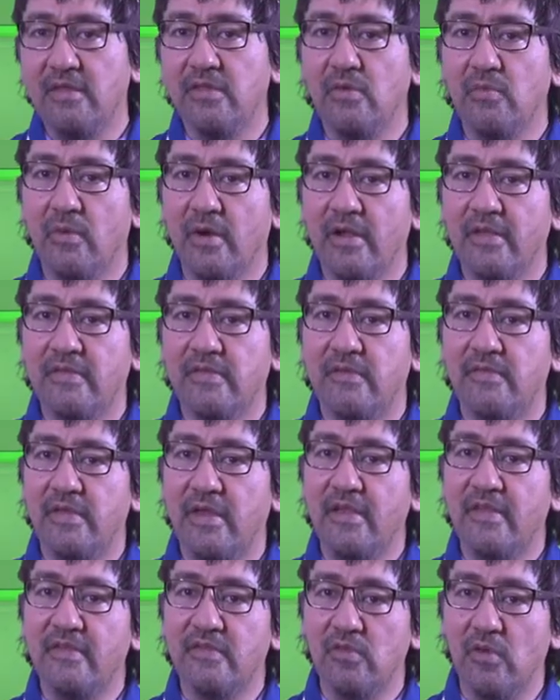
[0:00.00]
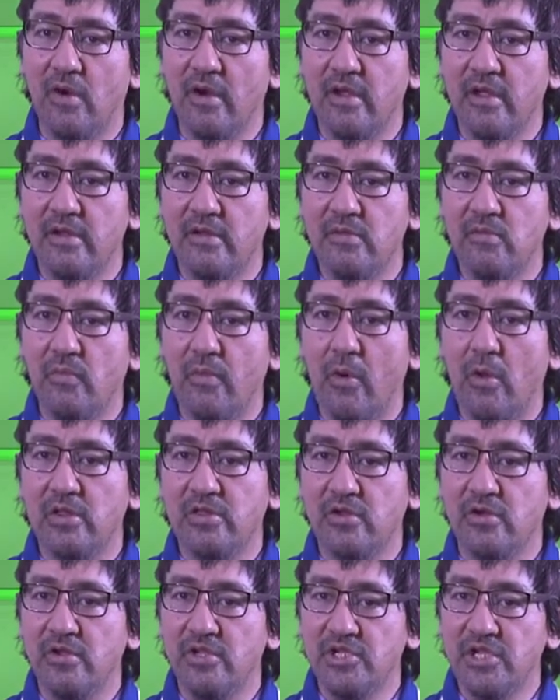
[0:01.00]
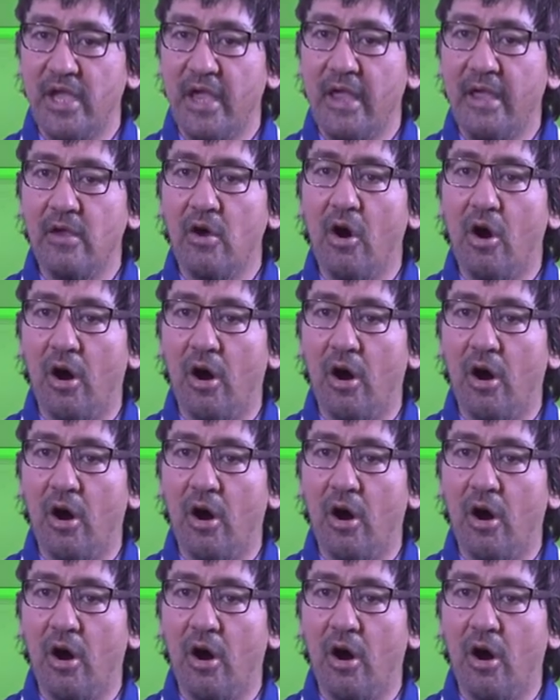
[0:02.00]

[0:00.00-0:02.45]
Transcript: in the words of the historian Walter J.